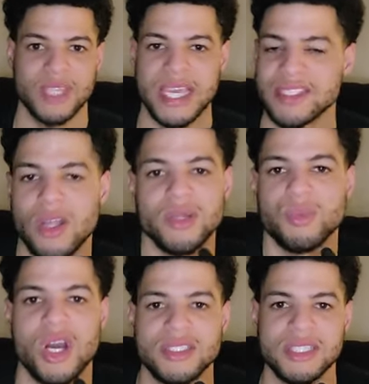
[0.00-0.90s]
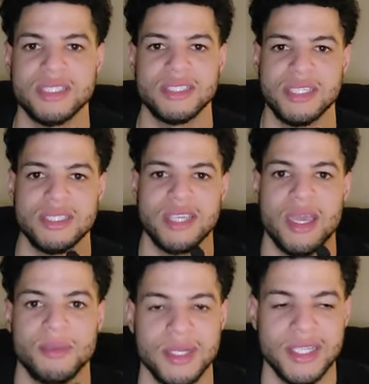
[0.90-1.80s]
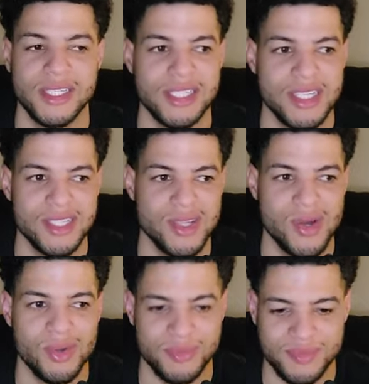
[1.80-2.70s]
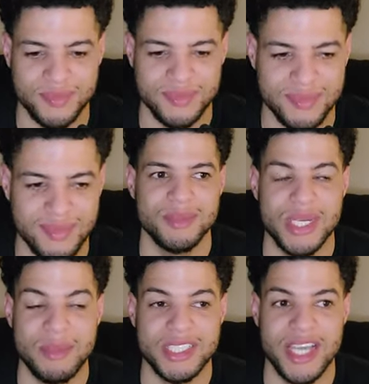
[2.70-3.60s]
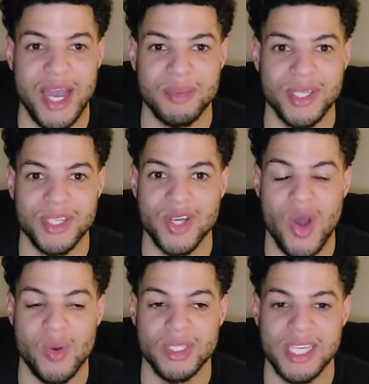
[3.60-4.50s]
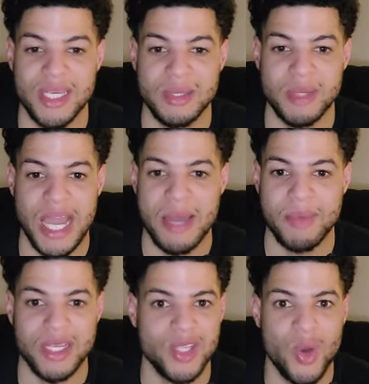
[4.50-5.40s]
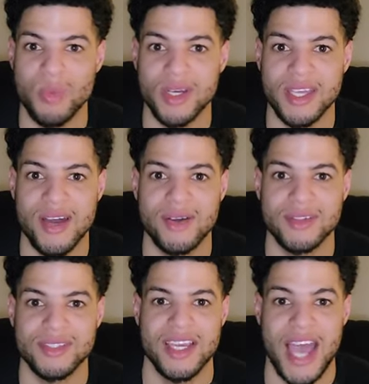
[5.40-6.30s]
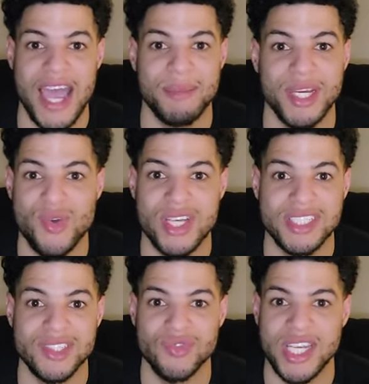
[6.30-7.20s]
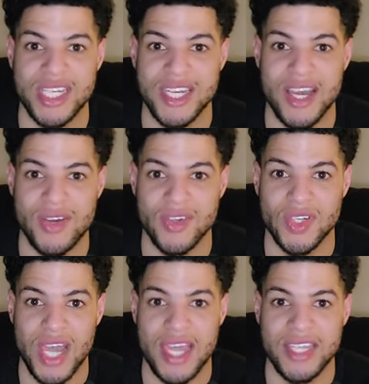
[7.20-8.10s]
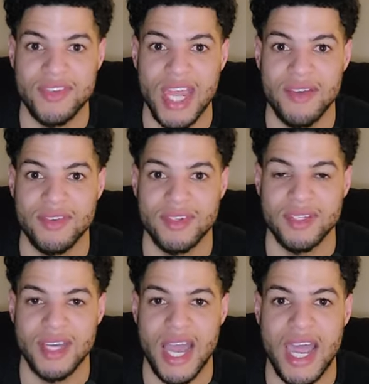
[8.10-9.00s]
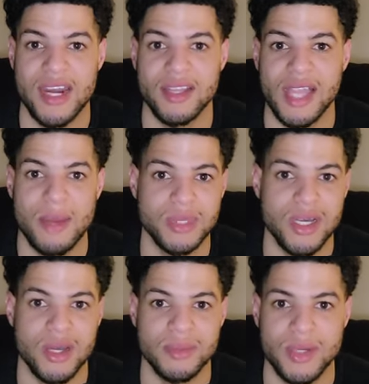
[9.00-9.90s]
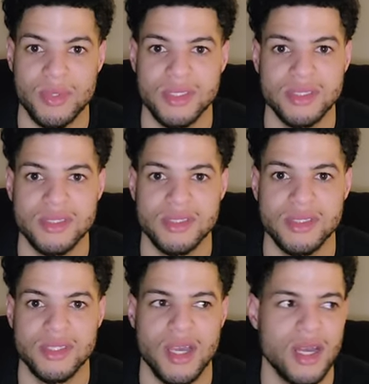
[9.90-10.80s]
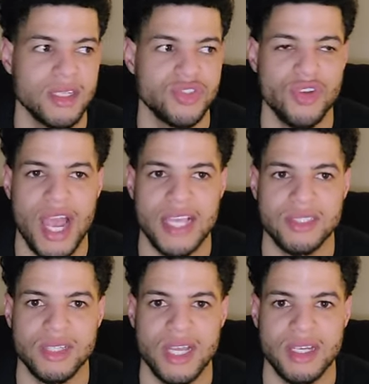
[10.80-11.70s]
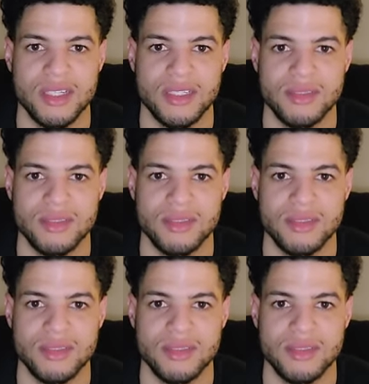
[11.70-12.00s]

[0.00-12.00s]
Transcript: it's all a process in this game so pretty much i hopped on the call with him i had my notebook out i had my questions written down i didn't even have a i had a laptop that was uh, trash. It was like a